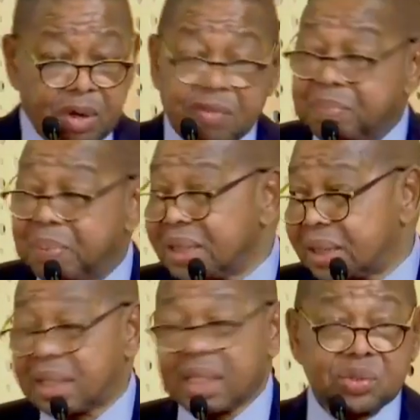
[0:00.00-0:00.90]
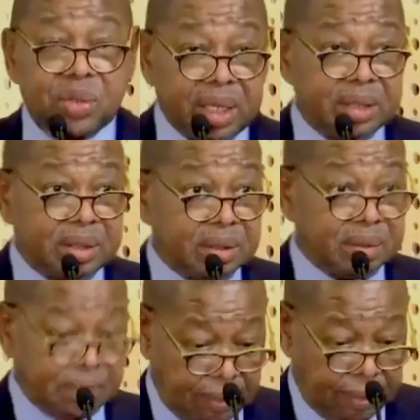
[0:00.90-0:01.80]
of Basic Education.
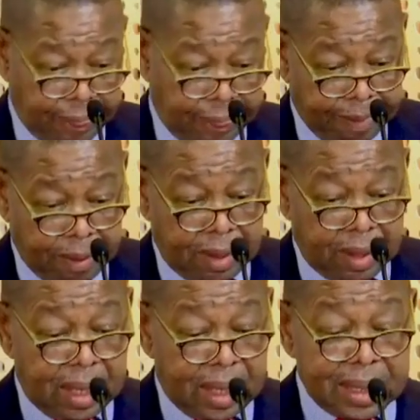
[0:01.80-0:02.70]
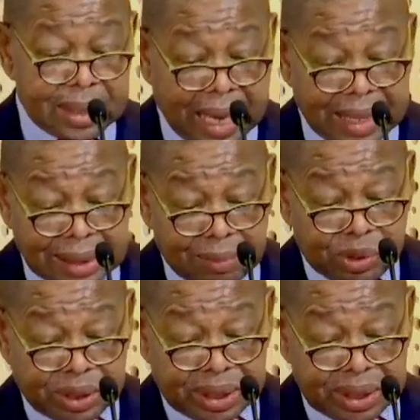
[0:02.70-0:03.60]
In tandem
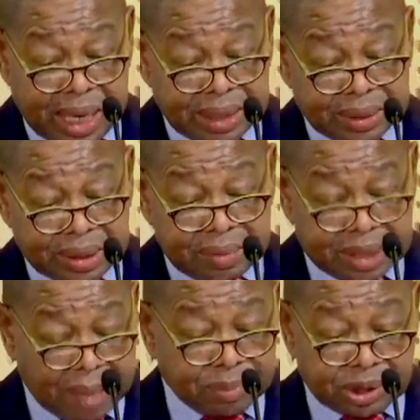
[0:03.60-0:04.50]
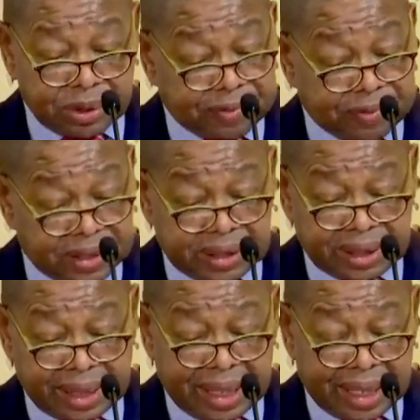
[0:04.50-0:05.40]
with the resumption of
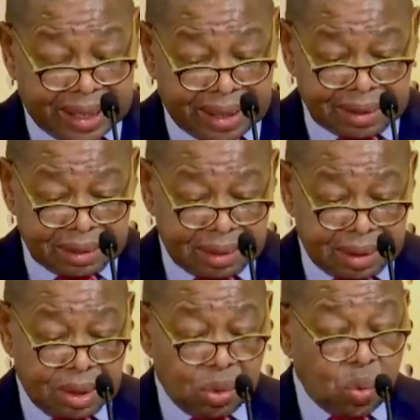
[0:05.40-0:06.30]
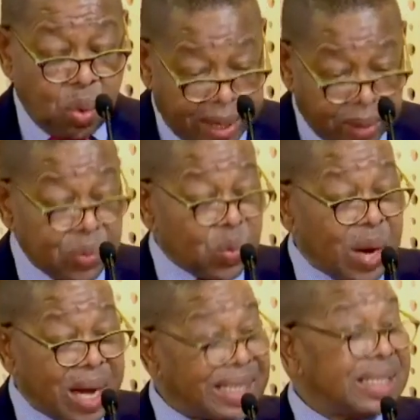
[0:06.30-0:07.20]
teaching and learning, when
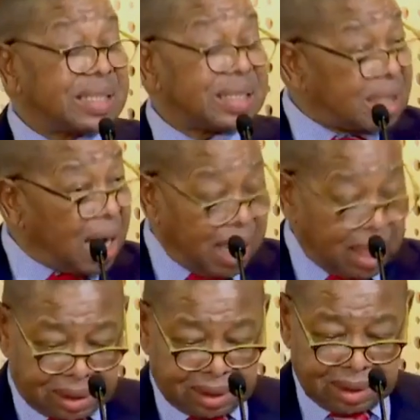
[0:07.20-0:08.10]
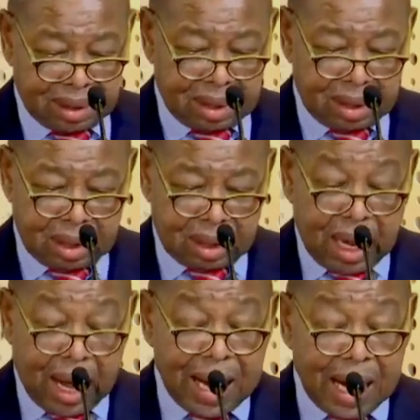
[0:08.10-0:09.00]
it starts,
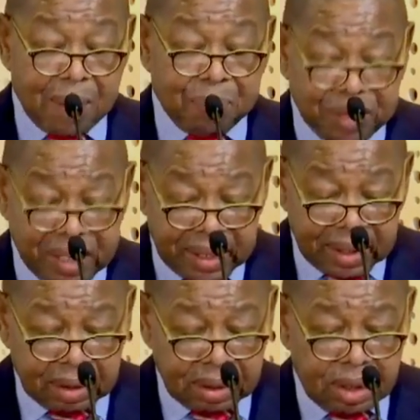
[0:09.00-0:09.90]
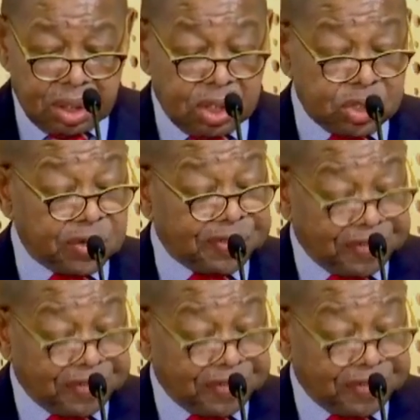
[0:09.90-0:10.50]
I appeal to